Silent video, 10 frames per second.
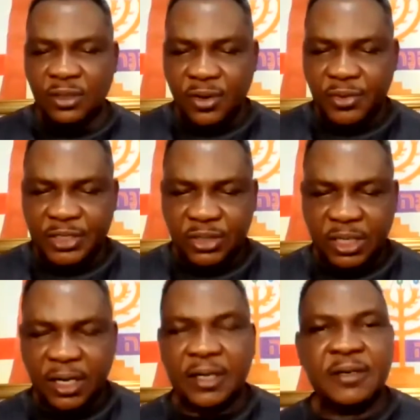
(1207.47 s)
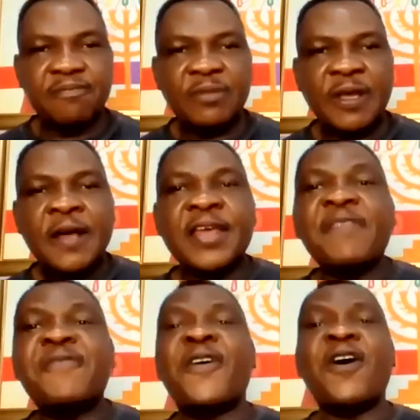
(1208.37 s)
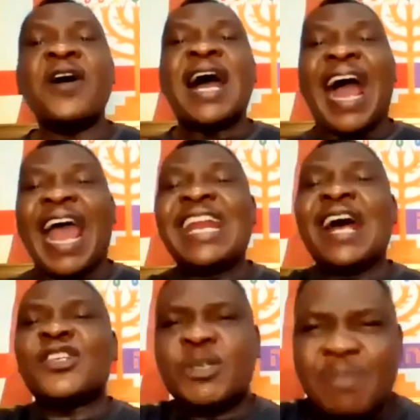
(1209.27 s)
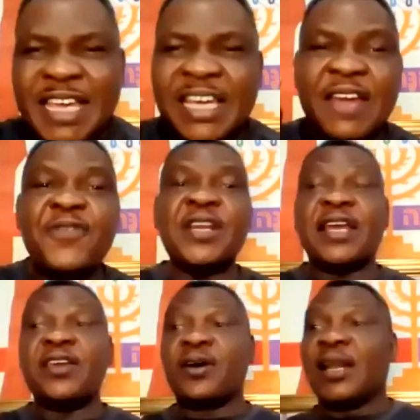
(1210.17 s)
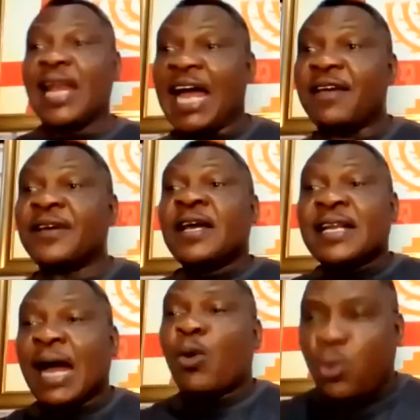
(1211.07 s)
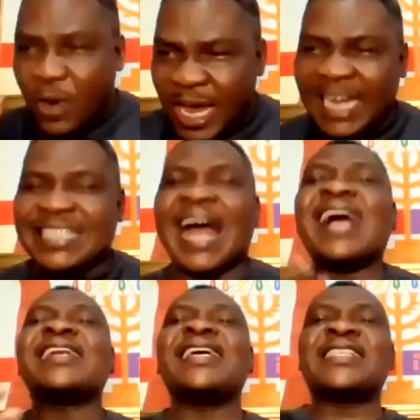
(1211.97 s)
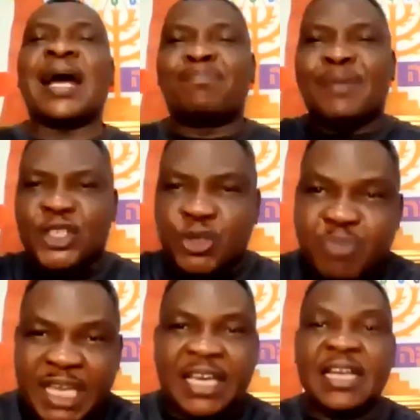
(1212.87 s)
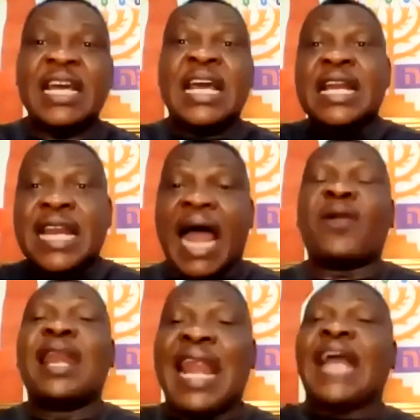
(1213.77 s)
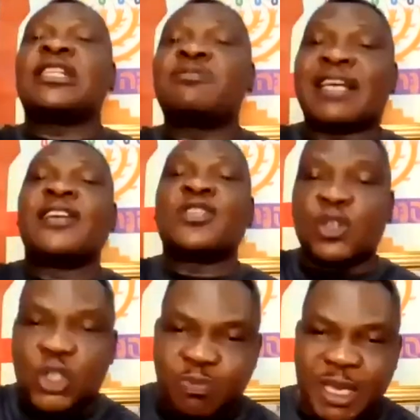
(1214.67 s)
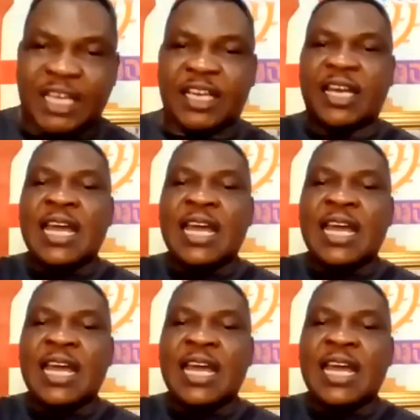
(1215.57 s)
Glory to God. Therefore, I now speak even in your life that where darkness has been speaking, now light begins to speak